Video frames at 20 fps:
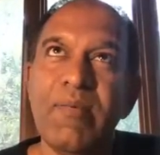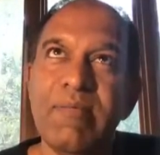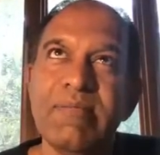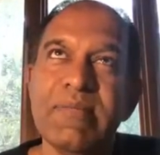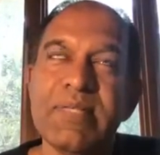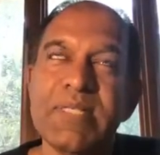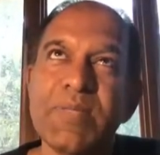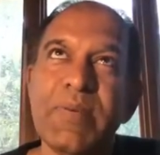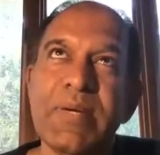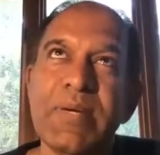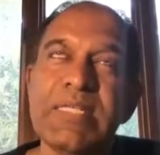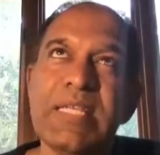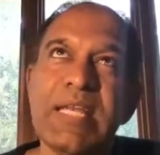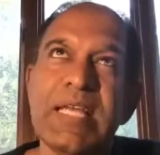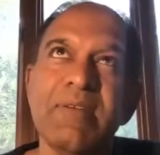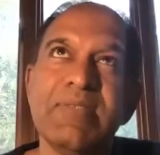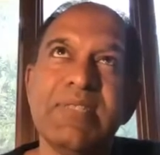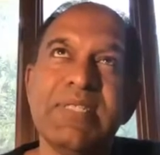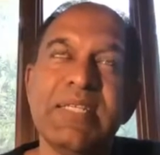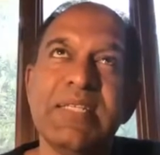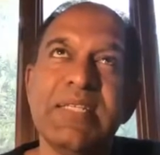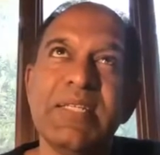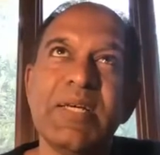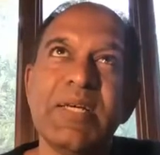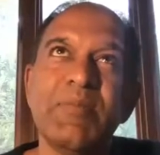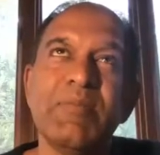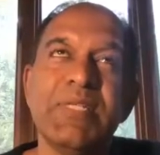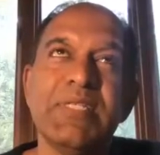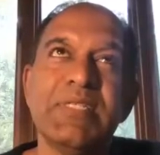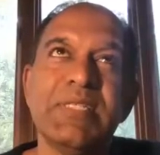especially I've seen the
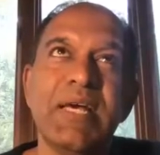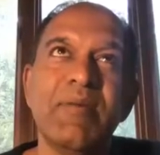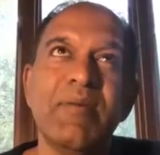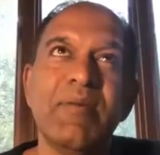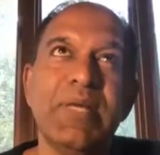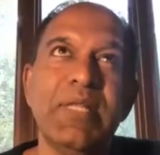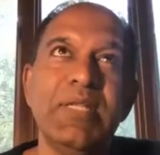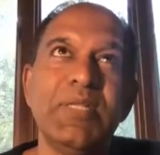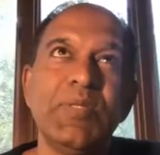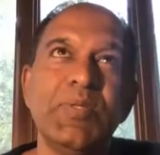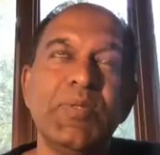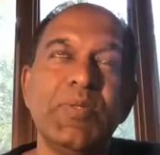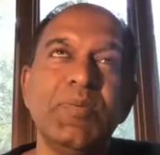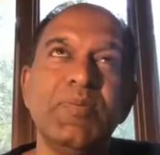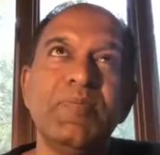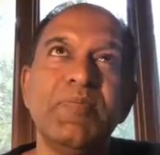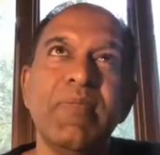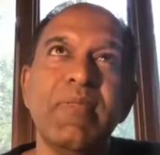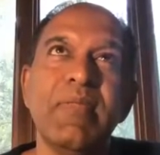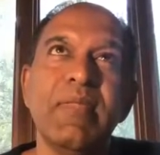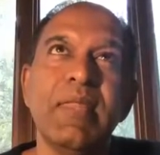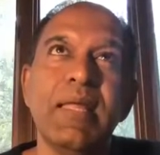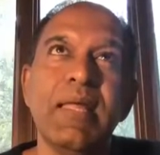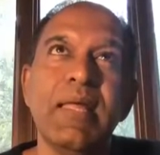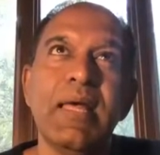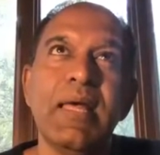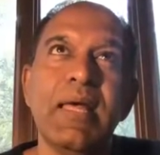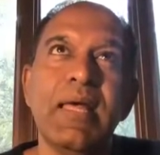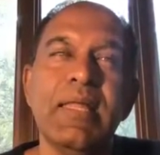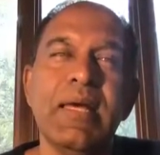companies I've been to,
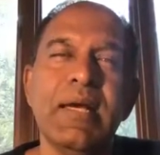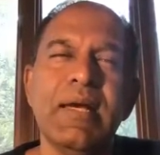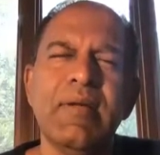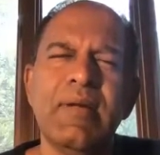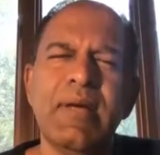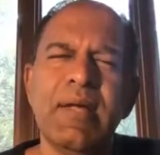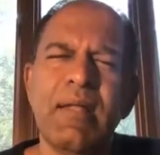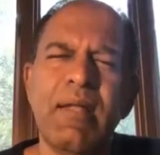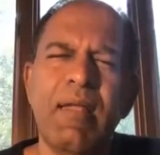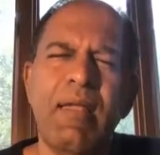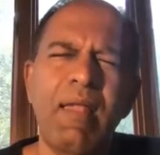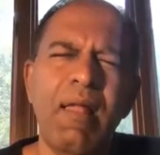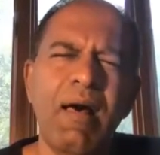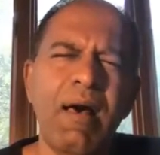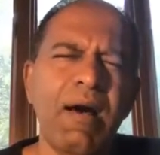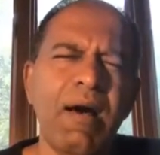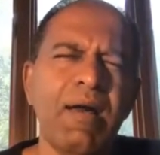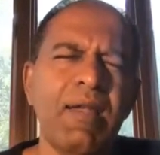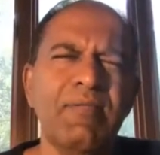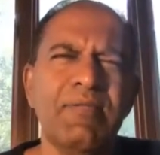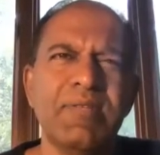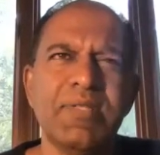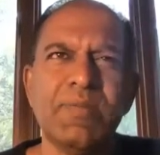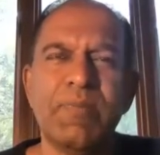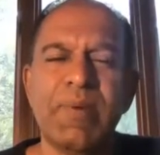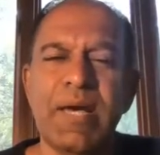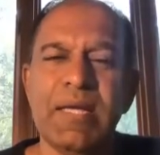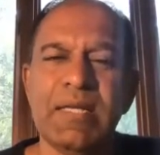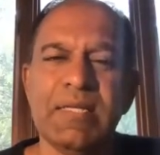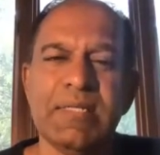they create a lot of
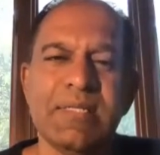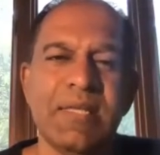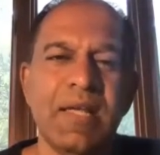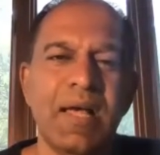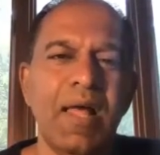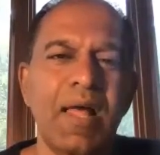spikes.